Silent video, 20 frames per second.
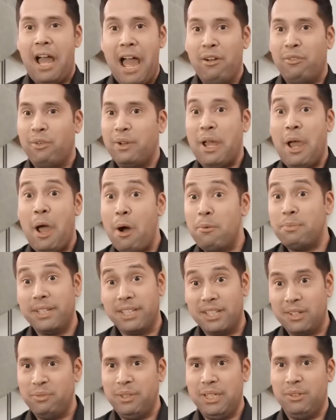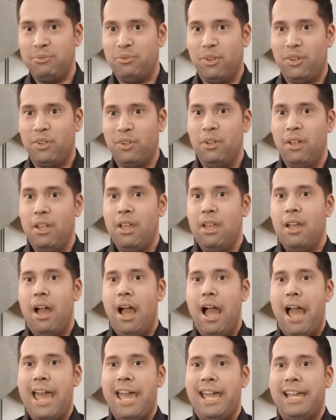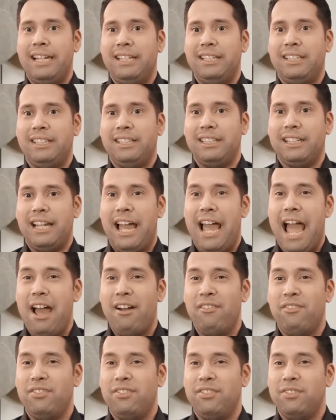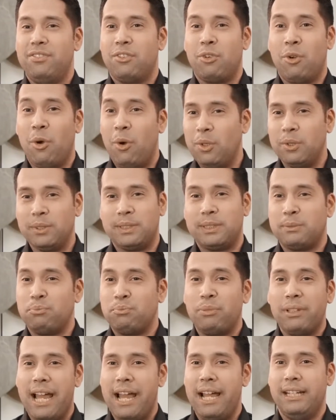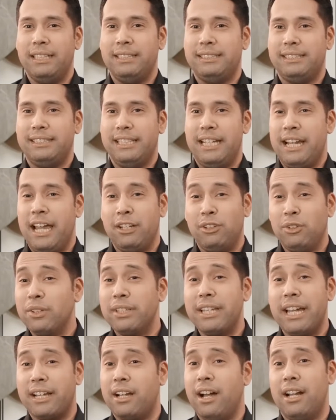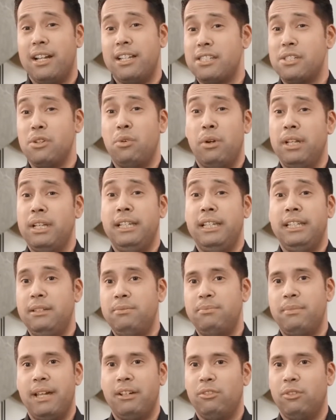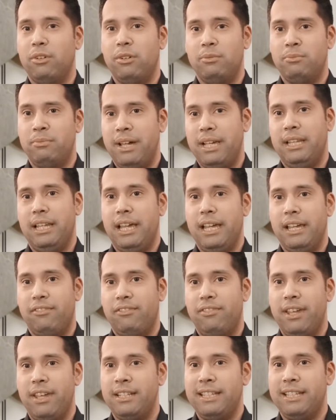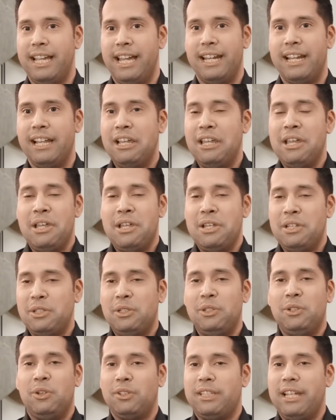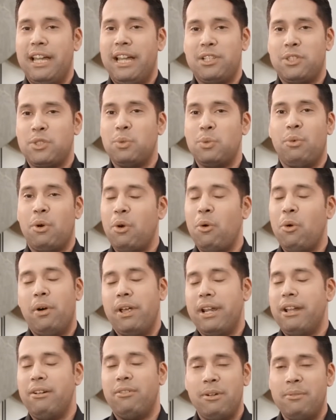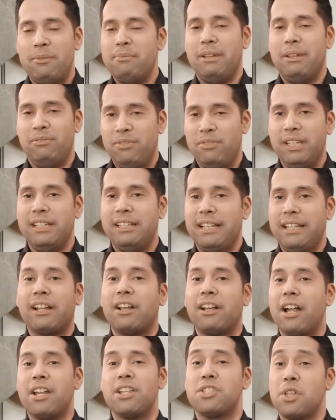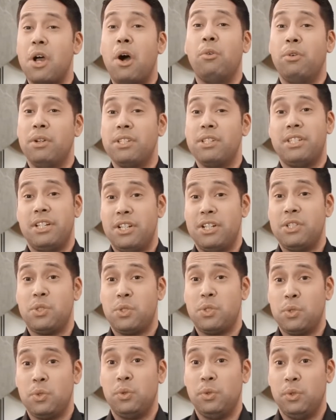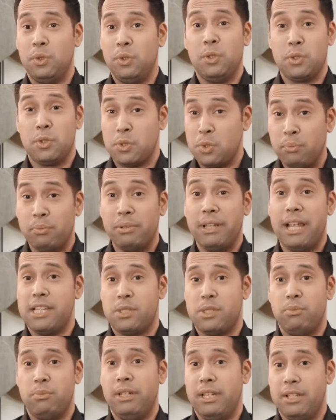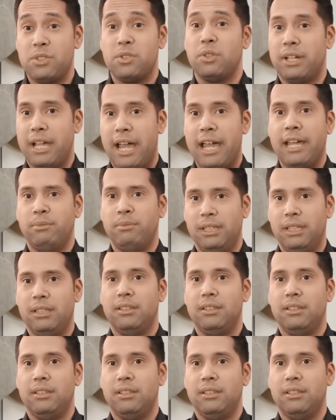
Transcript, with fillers: I want to help other people. I have goals, plans, and I know that God is the one leading my my life, and that you know that tomorrow, whatever it may be, that God is always there to you know to bless me and to guide me.